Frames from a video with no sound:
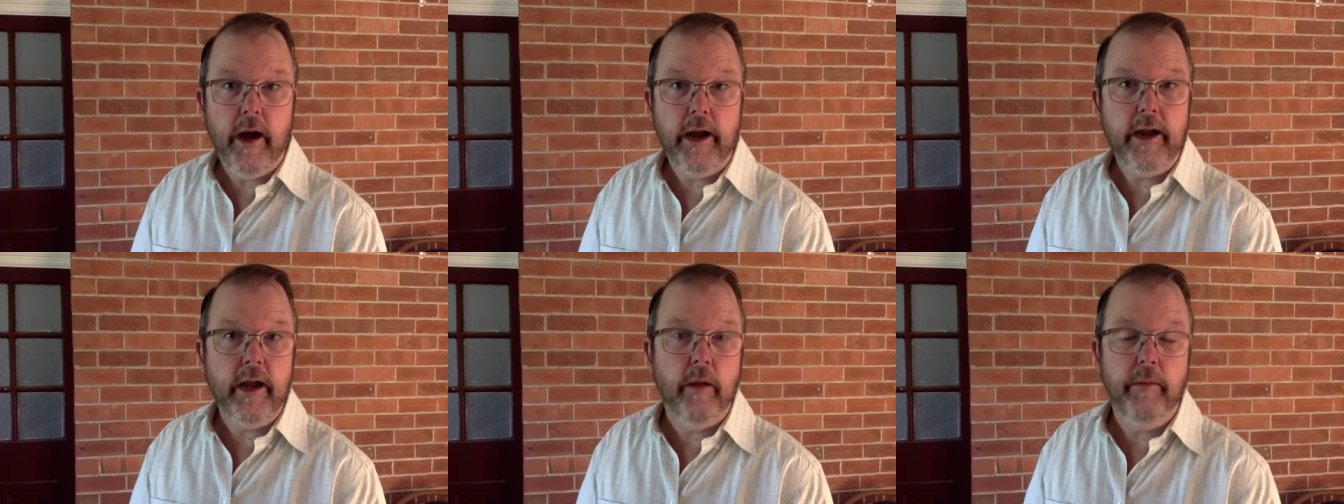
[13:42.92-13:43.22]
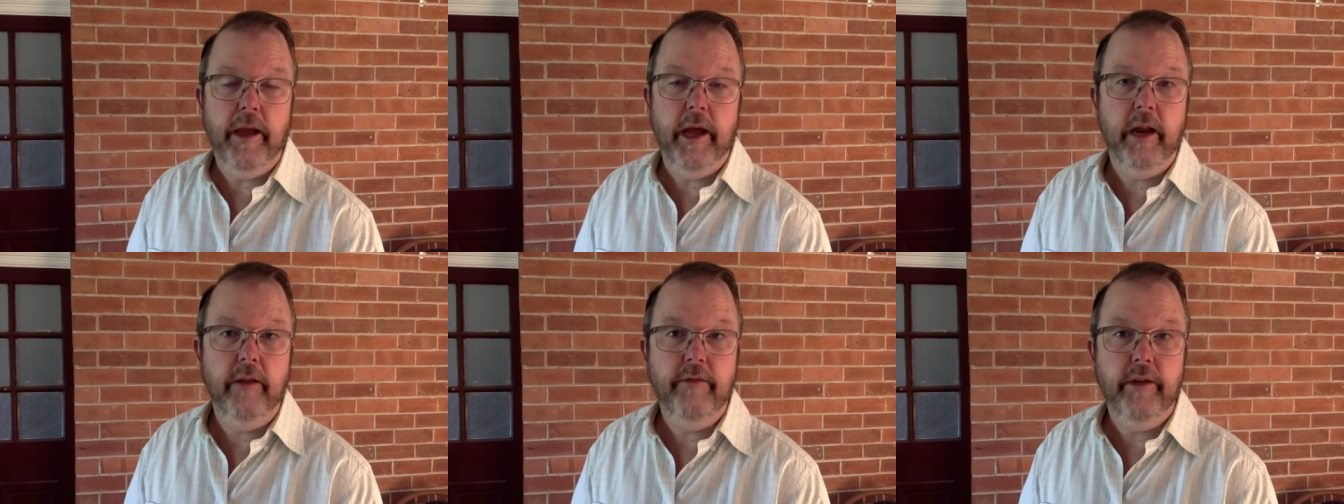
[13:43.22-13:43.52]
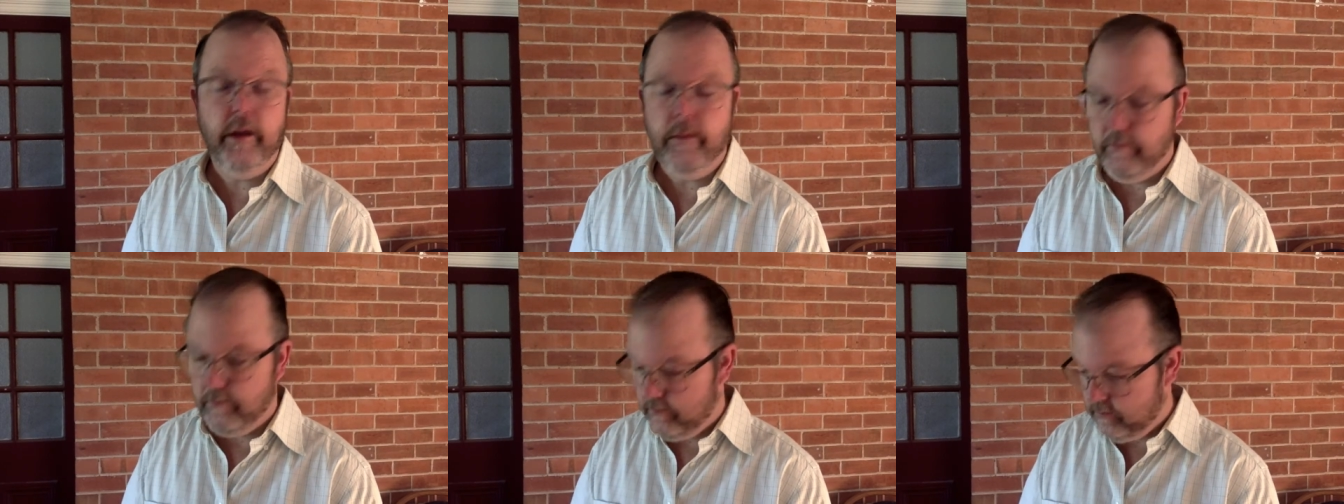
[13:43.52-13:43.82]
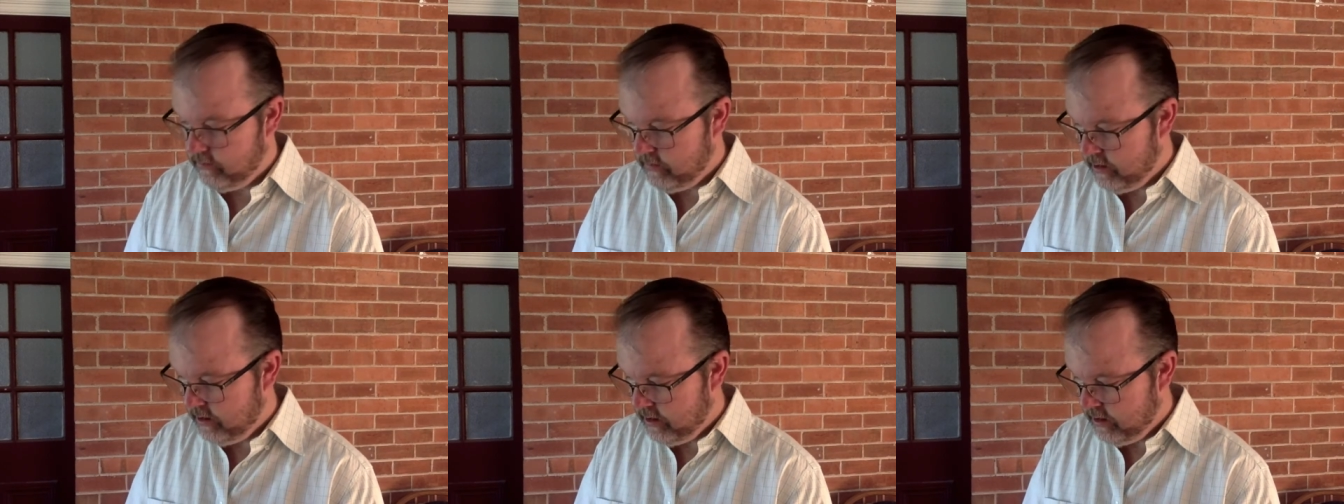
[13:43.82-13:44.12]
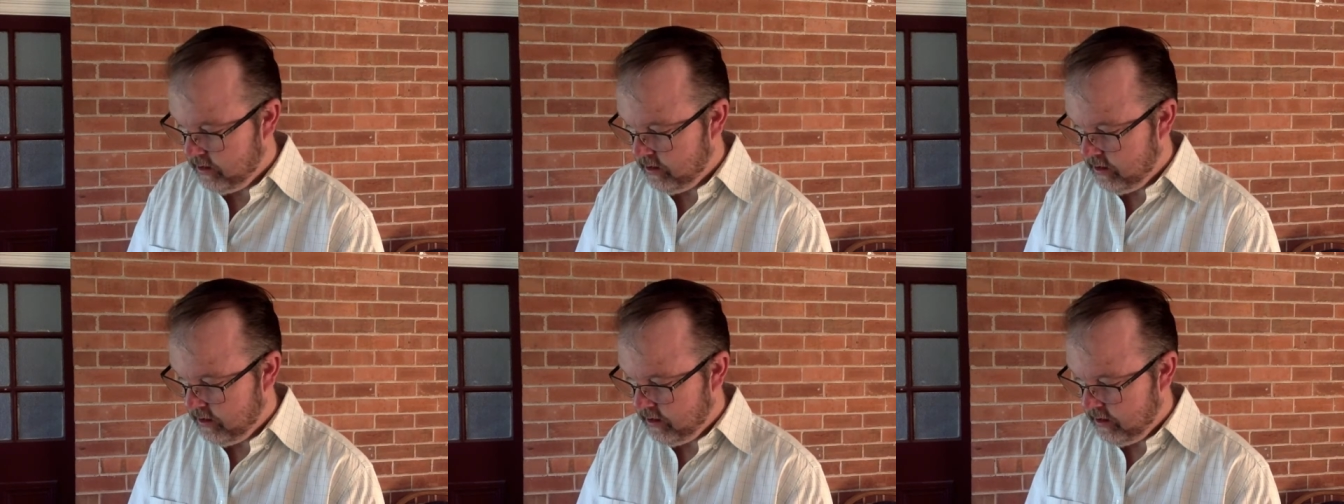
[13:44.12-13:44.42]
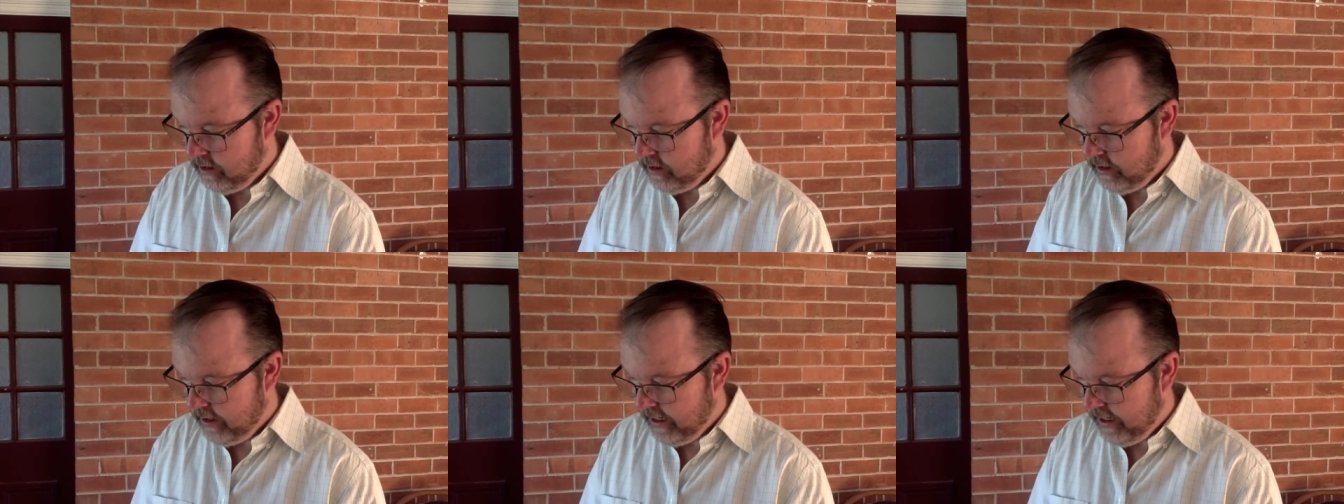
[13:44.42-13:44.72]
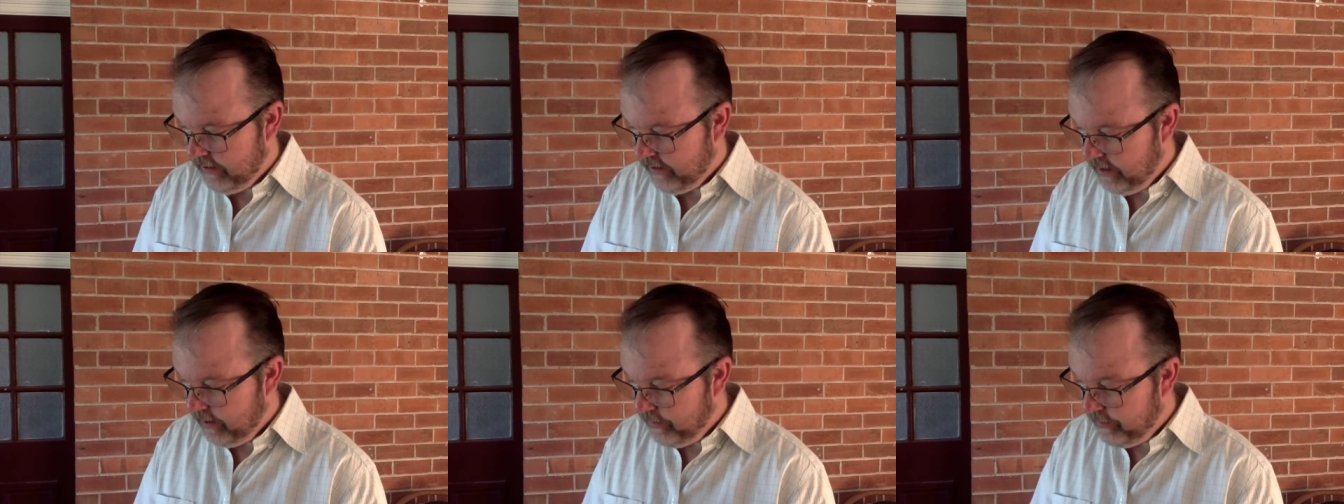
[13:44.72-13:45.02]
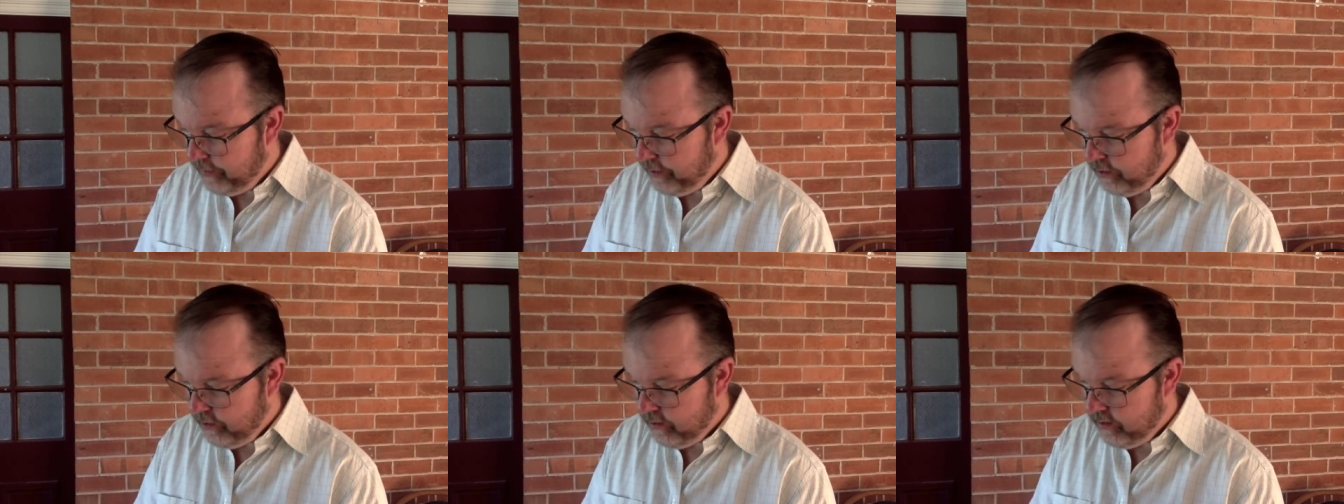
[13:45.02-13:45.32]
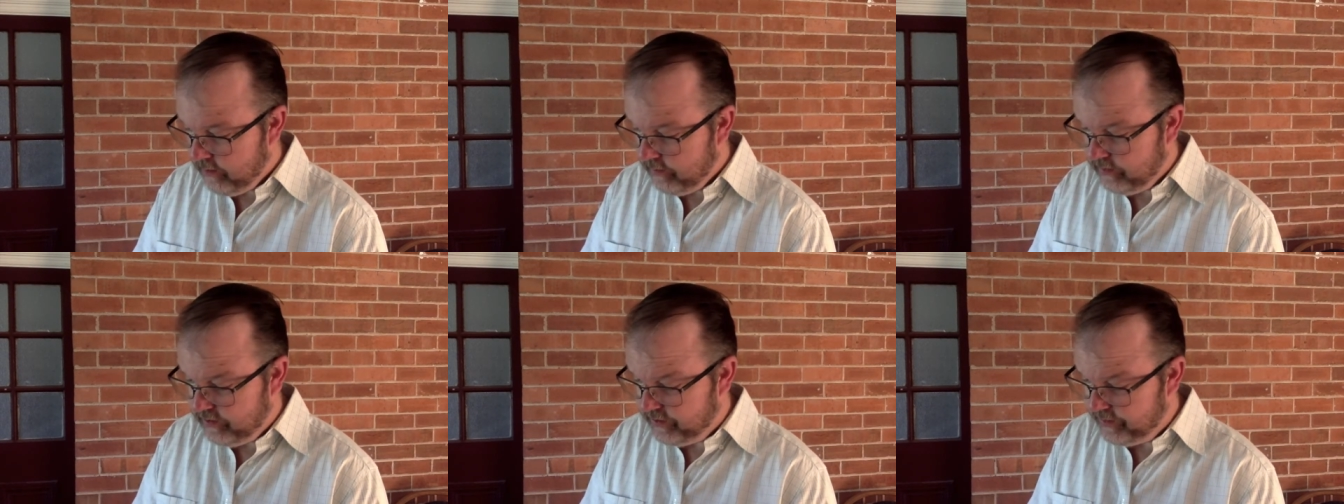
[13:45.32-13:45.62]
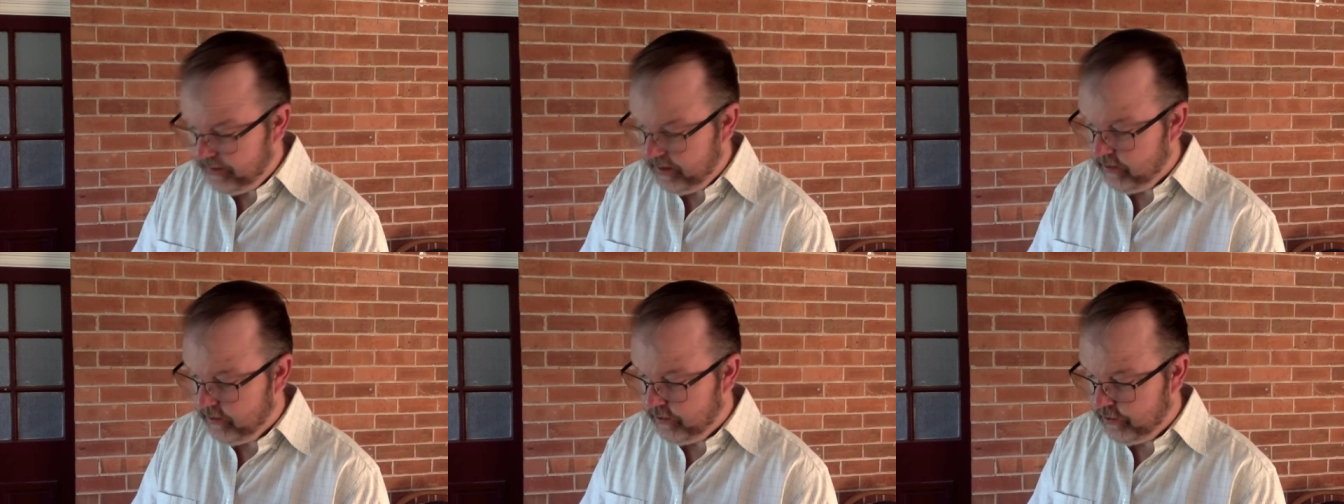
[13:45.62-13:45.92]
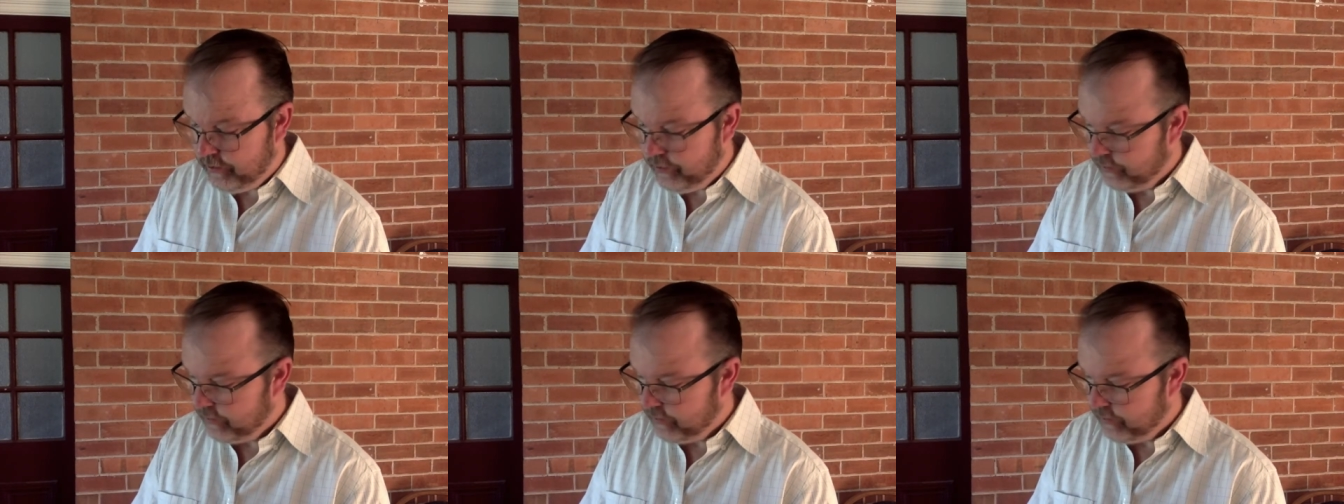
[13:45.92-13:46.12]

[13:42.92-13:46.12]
come out of him. And the impure spirit shook